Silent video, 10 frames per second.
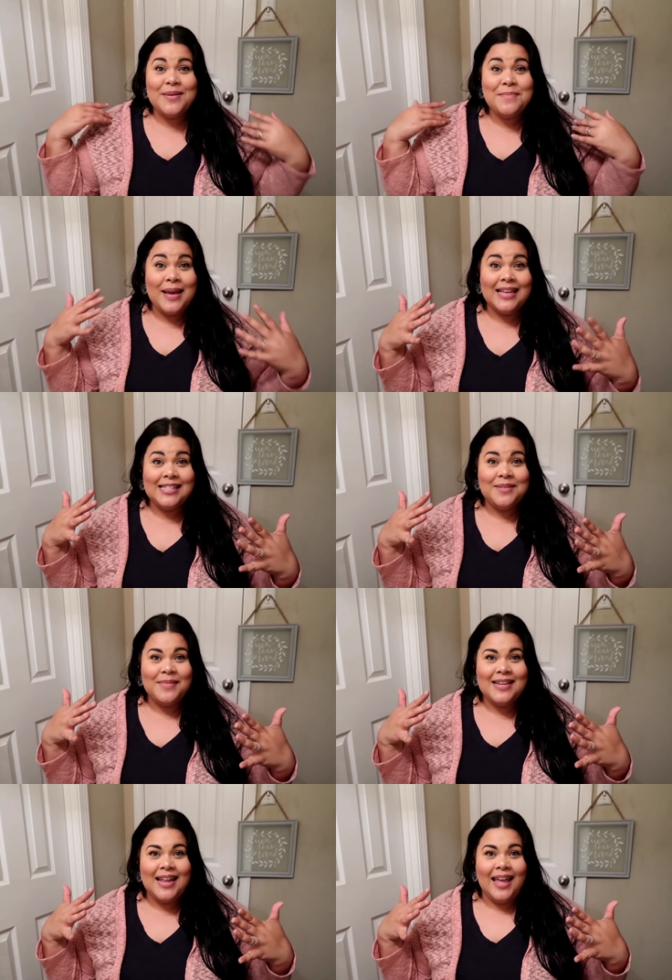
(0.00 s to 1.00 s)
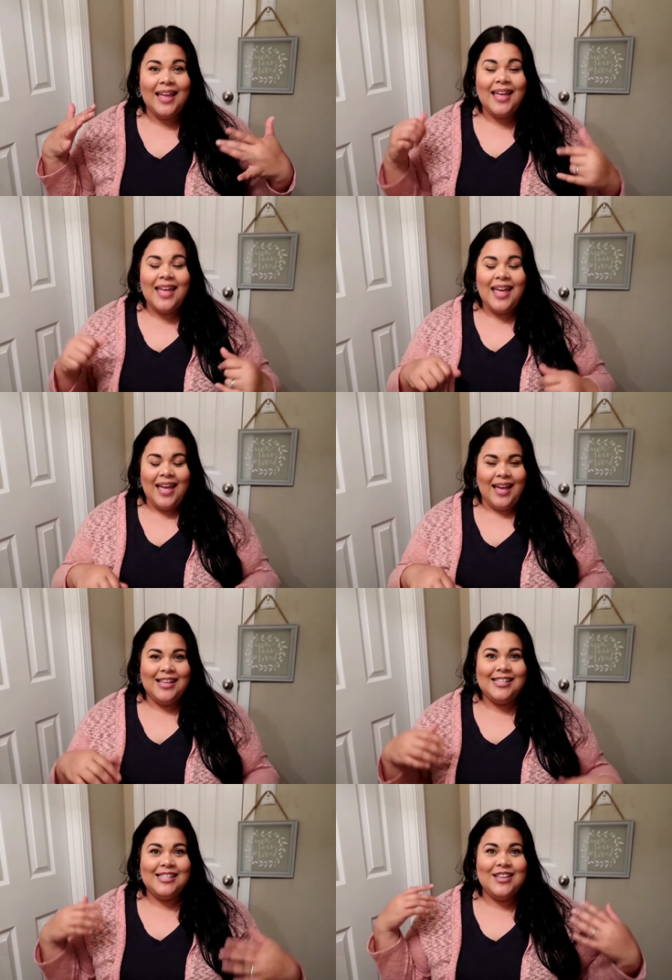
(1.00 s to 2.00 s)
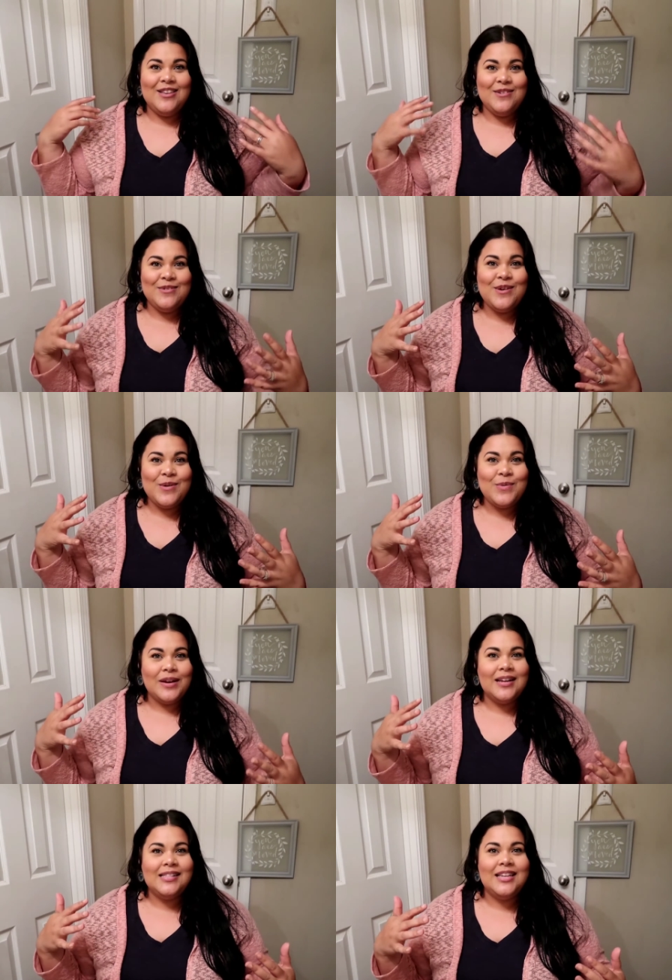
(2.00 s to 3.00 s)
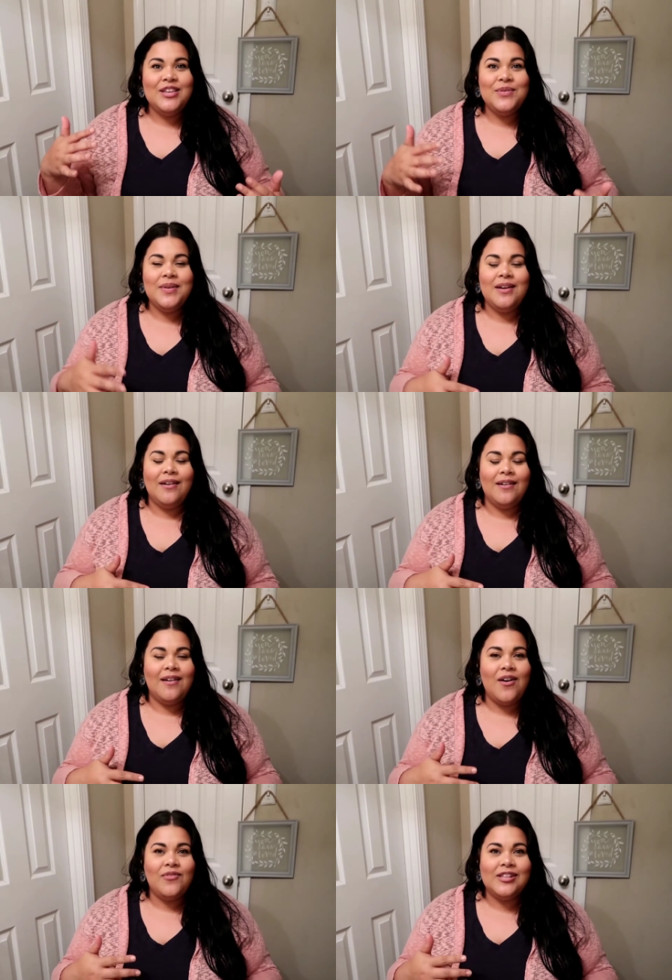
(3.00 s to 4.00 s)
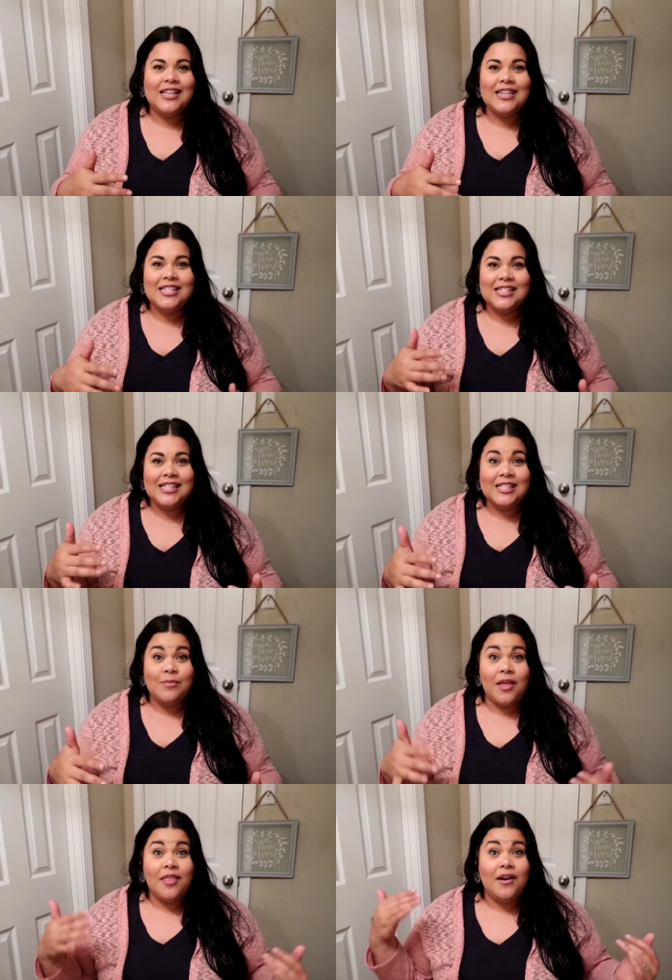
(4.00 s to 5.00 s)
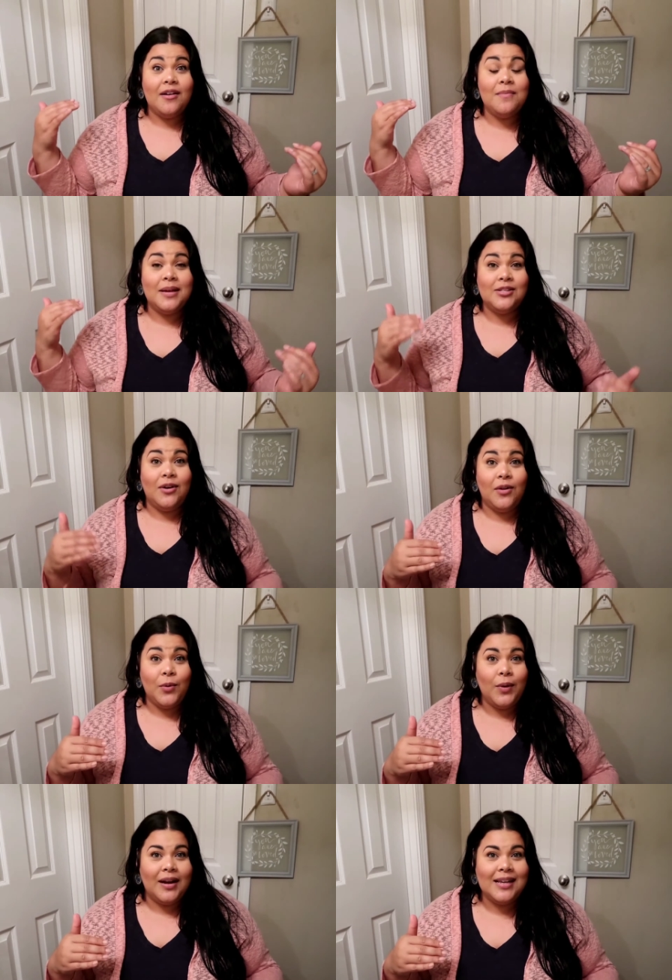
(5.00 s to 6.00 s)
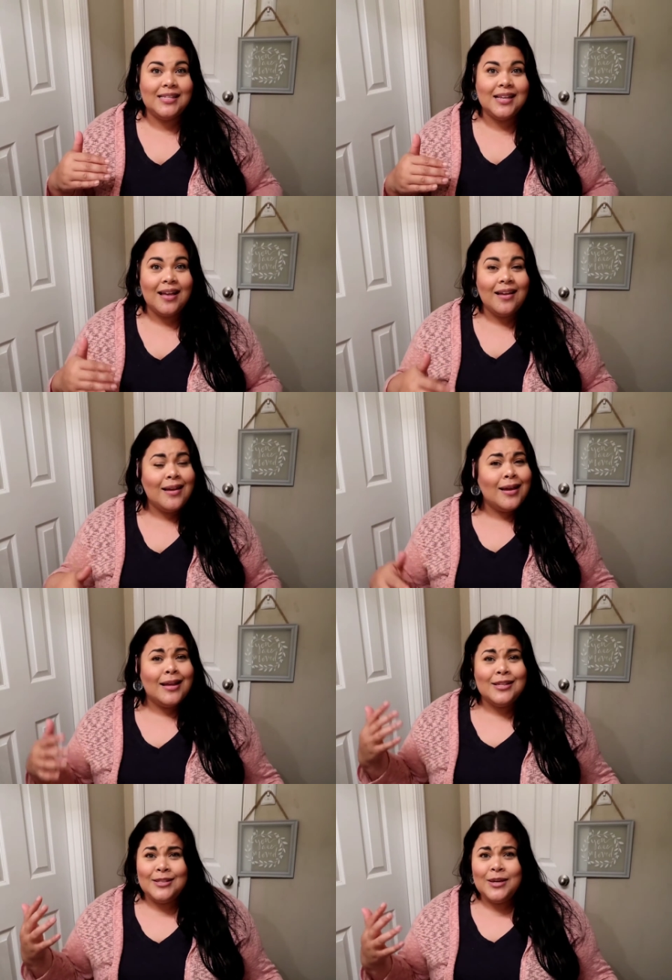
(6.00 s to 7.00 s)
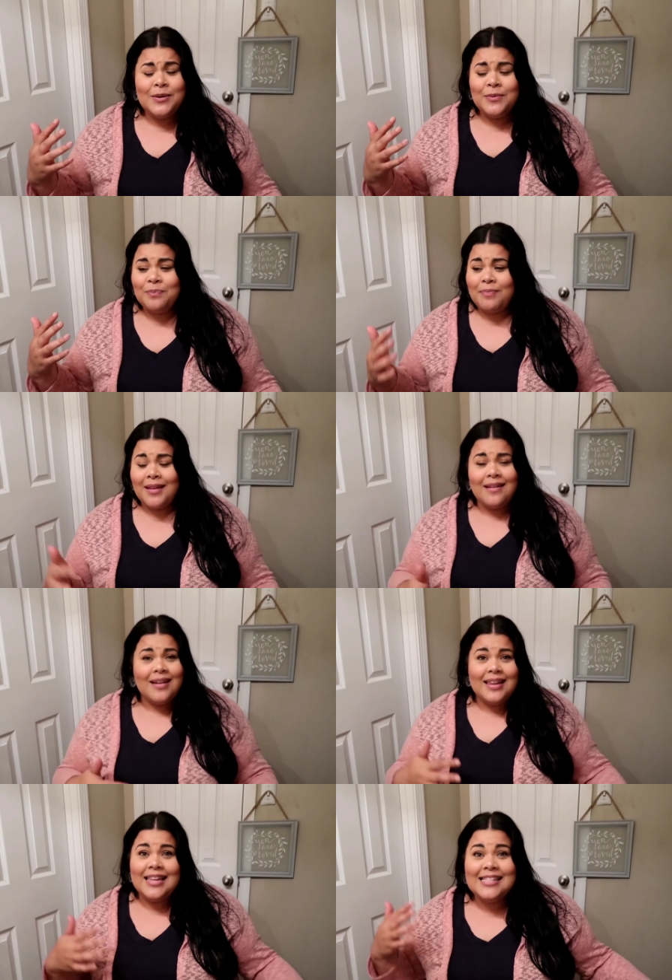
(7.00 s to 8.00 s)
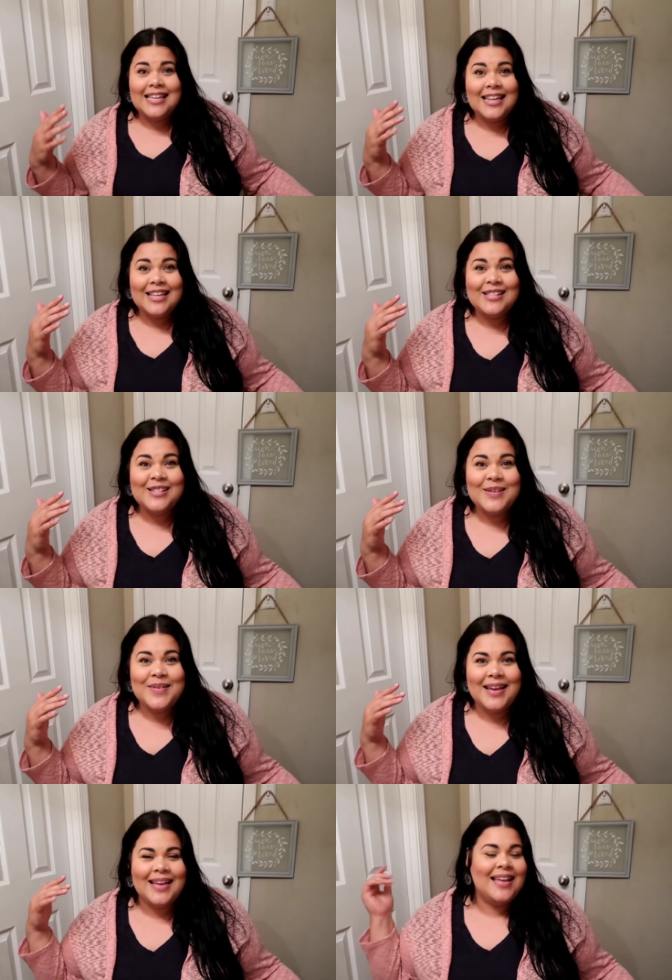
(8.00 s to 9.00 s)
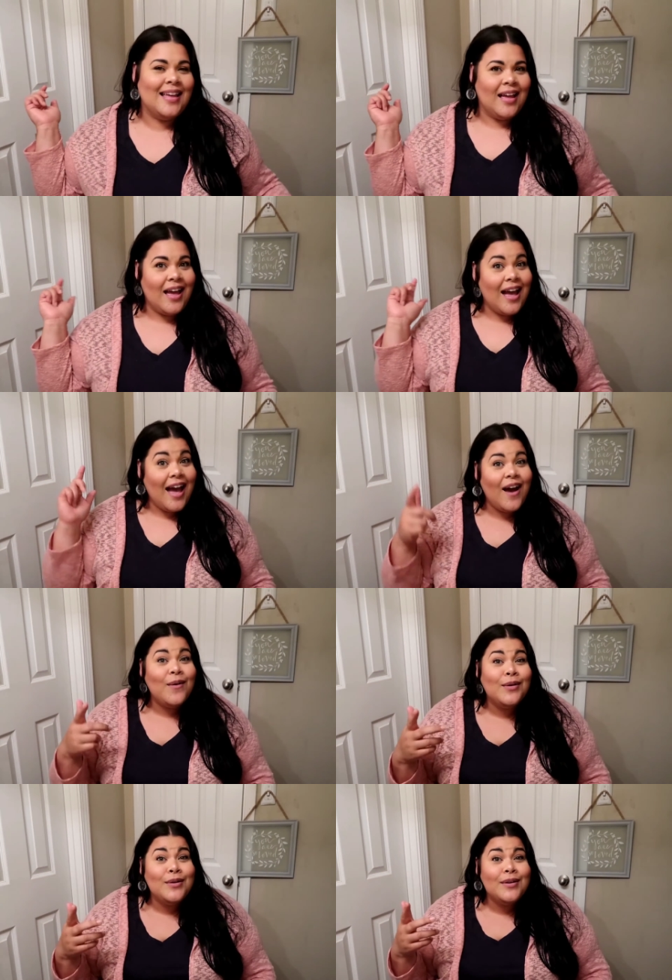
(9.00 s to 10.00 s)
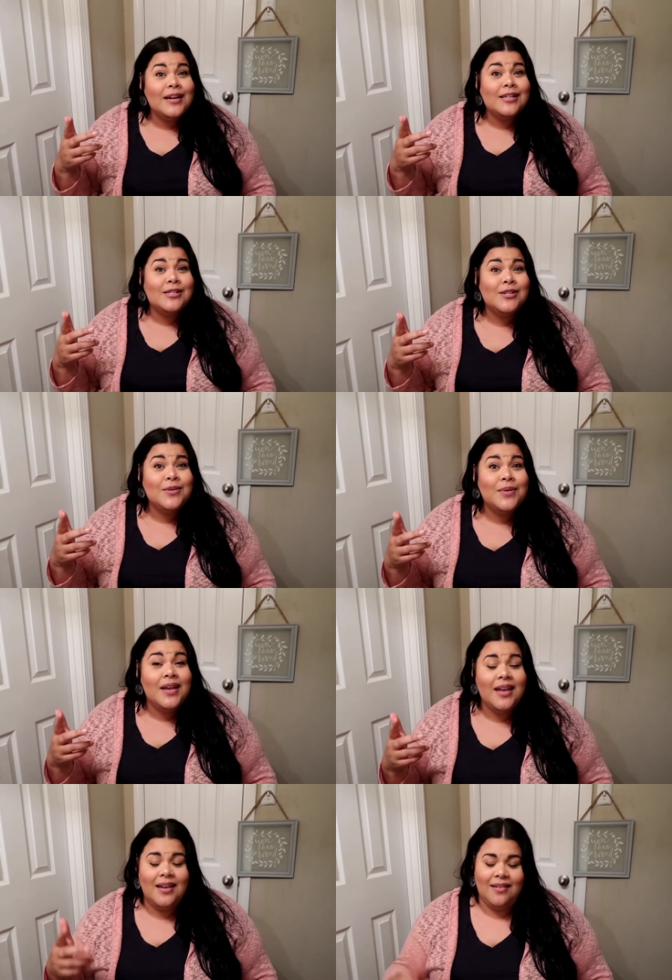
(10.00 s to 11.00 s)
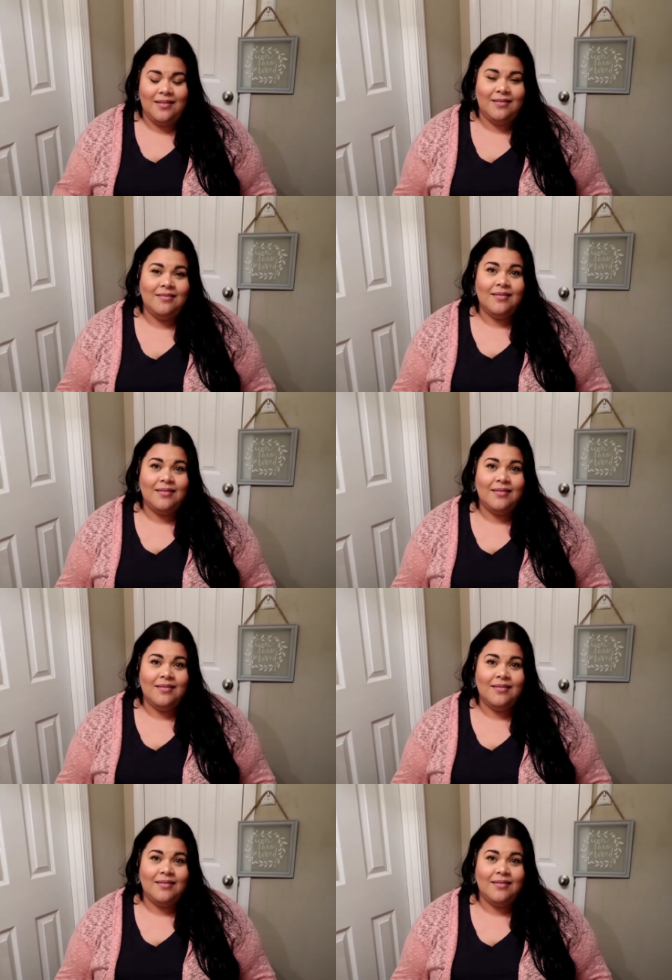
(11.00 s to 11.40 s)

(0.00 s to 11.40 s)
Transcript: an amazing monday as you know we're continuing our conversations this month on mental health awareness so let's get into it how are you guys doing